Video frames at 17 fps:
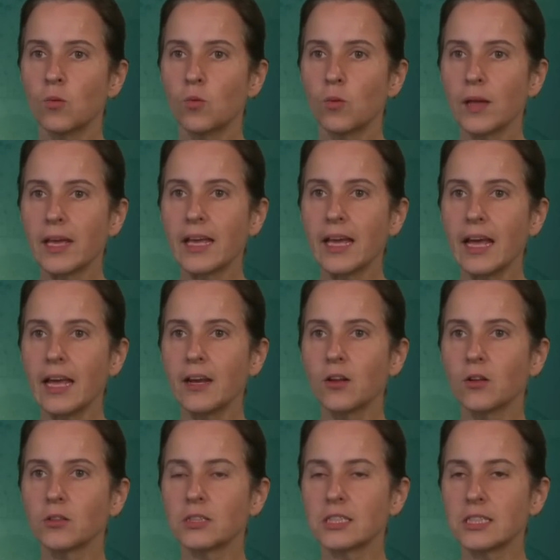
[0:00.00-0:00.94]
We
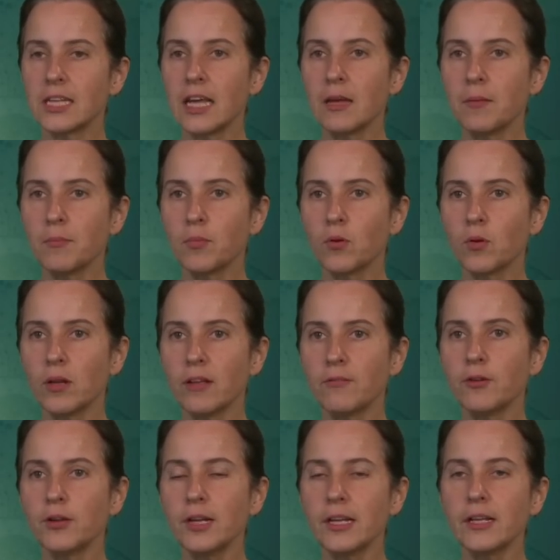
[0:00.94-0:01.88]
cannot sample
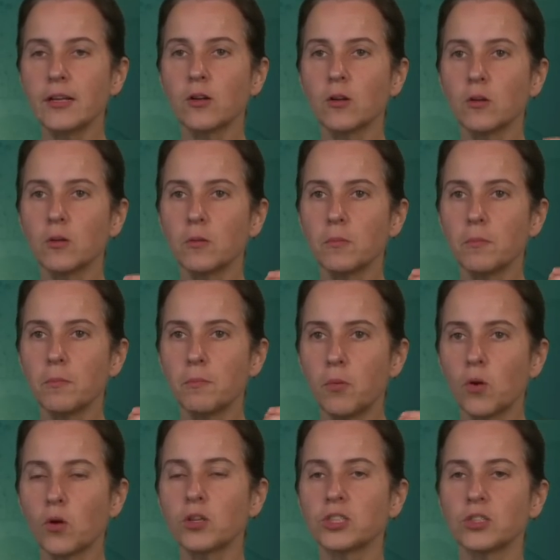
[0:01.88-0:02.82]
every little
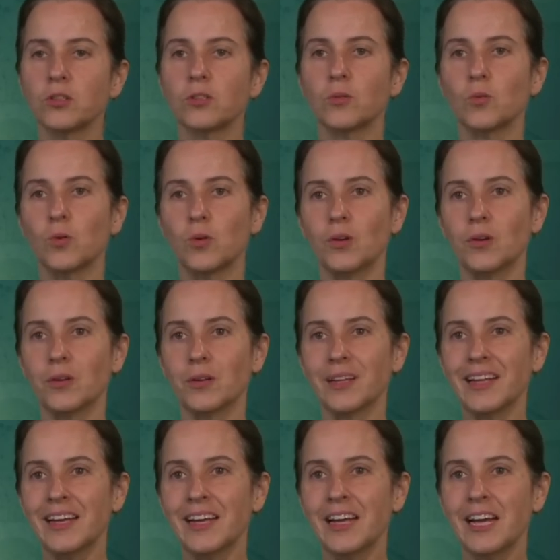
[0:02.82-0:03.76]
portion of the
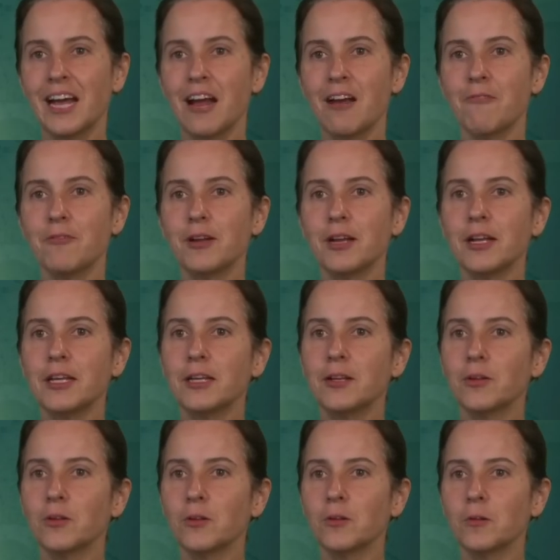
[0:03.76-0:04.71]
world, every
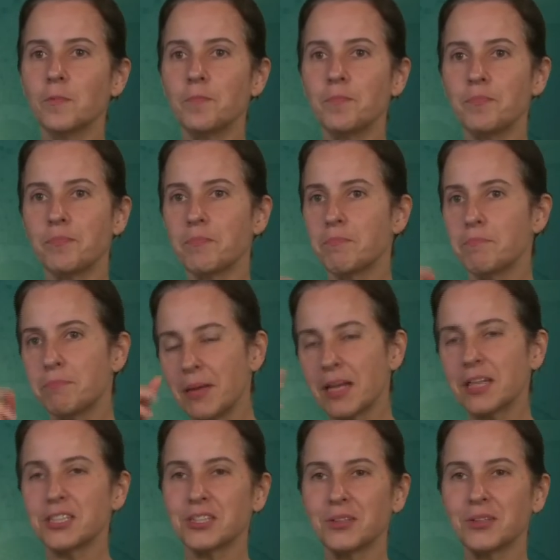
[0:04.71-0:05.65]
little
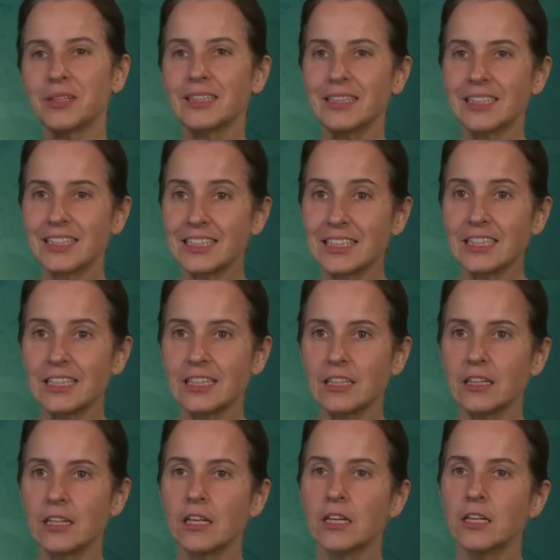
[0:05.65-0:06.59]
pixel in the
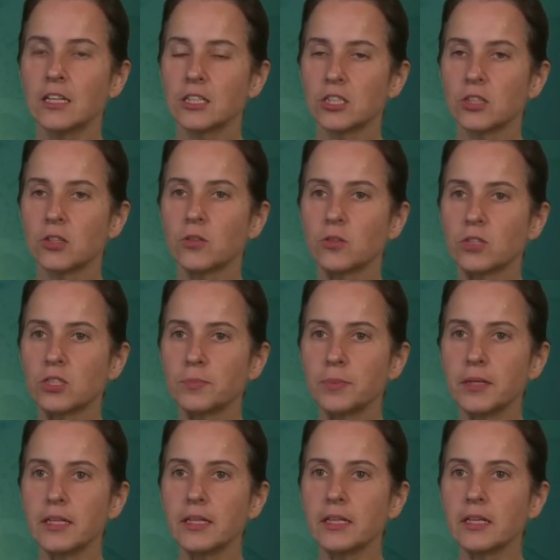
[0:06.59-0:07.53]
scene, so to
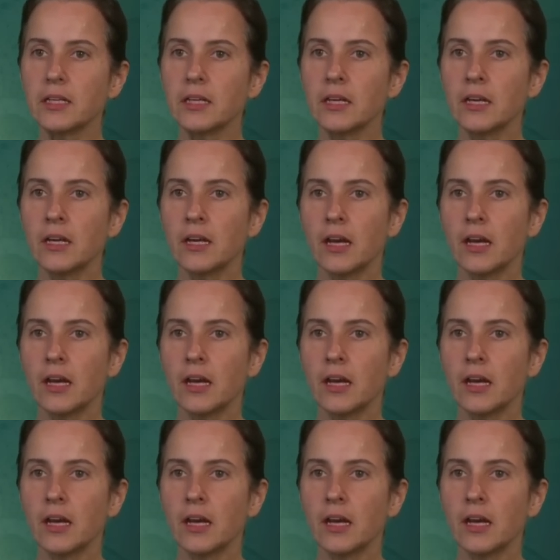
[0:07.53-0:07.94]
speak.